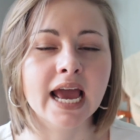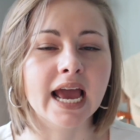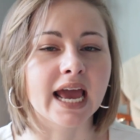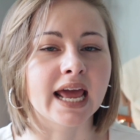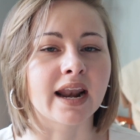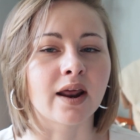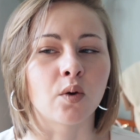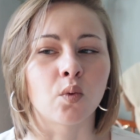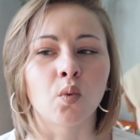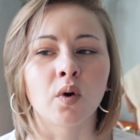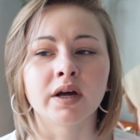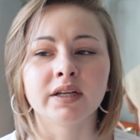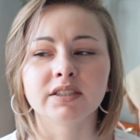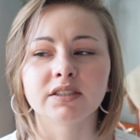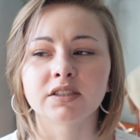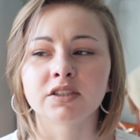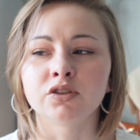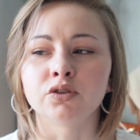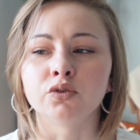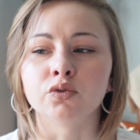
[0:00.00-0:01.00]
and I
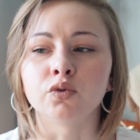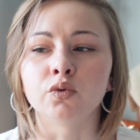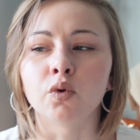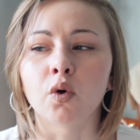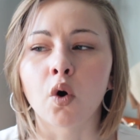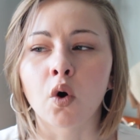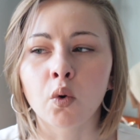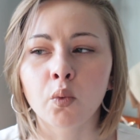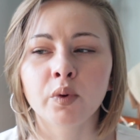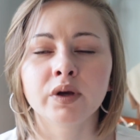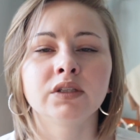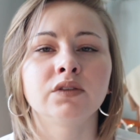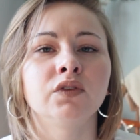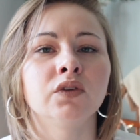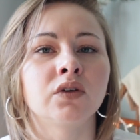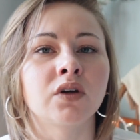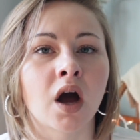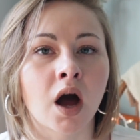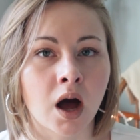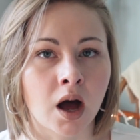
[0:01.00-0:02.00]
want to always
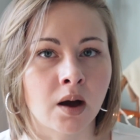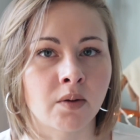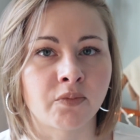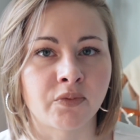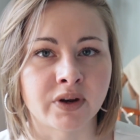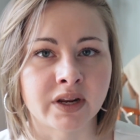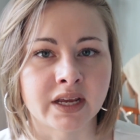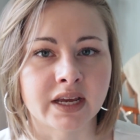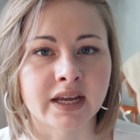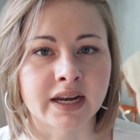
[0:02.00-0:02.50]
feel confident